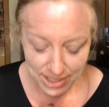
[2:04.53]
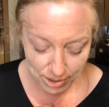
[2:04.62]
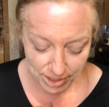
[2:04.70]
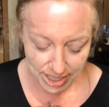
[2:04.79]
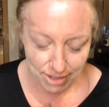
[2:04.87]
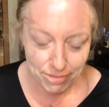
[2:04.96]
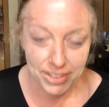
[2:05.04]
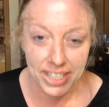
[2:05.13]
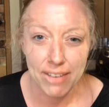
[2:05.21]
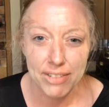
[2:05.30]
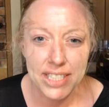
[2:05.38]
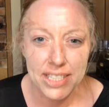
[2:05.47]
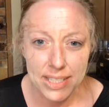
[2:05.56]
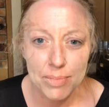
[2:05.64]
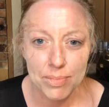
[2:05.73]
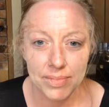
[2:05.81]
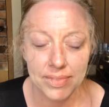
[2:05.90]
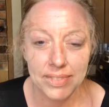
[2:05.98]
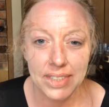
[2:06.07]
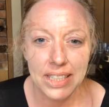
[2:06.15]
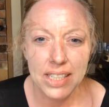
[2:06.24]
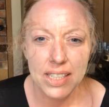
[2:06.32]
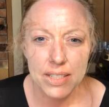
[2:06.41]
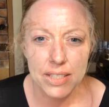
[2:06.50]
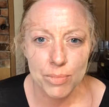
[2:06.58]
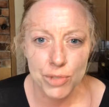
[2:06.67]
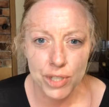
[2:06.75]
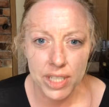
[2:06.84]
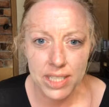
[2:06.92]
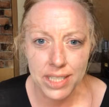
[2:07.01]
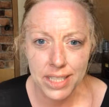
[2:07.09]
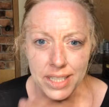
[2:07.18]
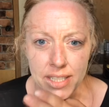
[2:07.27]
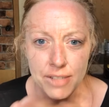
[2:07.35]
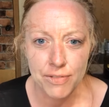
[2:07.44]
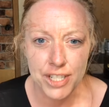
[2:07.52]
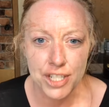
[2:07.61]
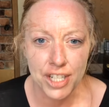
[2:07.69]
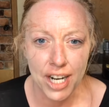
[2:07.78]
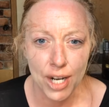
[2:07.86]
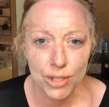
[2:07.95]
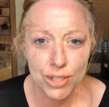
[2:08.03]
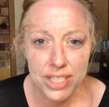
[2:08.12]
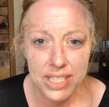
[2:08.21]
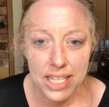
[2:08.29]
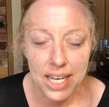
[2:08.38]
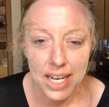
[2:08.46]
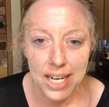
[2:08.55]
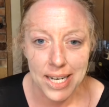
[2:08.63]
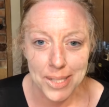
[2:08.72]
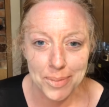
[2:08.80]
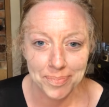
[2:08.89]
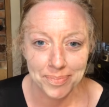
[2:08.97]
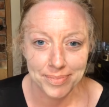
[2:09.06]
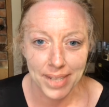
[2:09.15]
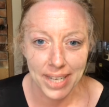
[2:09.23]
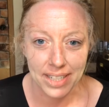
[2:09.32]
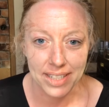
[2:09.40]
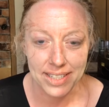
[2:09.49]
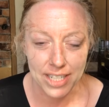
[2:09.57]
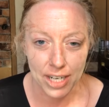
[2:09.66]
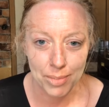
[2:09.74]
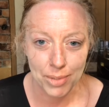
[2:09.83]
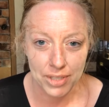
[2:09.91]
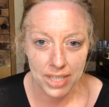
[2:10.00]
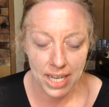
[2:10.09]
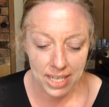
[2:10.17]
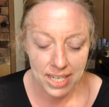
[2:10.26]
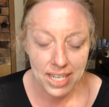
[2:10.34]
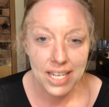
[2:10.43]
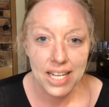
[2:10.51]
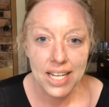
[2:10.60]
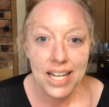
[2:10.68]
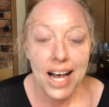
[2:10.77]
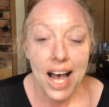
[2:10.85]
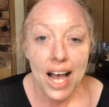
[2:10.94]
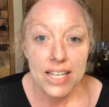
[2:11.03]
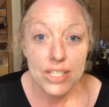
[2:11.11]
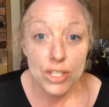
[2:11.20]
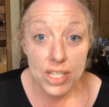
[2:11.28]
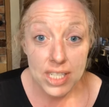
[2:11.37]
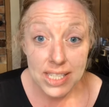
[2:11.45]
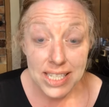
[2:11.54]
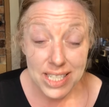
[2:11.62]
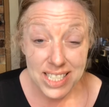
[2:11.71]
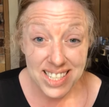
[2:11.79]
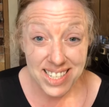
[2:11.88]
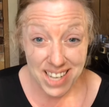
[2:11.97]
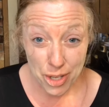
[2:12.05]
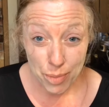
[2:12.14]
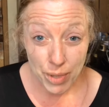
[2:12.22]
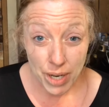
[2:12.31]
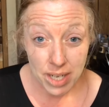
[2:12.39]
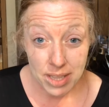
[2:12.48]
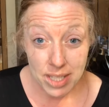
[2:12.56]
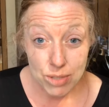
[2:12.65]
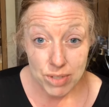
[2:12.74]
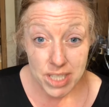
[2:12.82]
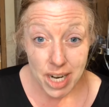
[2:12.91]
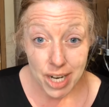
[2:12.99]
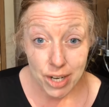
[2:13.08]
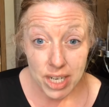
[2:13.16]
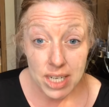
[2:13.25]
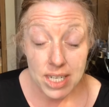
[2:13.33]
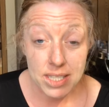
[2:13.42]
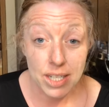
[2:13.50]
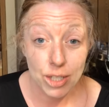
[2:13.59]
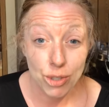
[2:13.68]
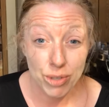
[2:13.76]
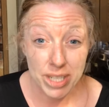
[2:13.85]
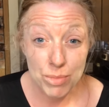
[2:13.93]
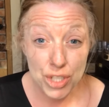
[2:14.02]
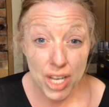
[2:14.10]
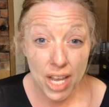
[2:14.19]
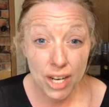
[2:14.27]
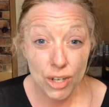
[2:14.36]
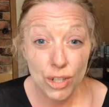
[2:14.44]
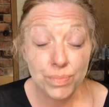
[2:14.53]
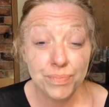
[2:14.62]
We're definitely having some drinks here in the Fisher house, but sorry about that. So this is another product that's retiring. It's our cream shadow.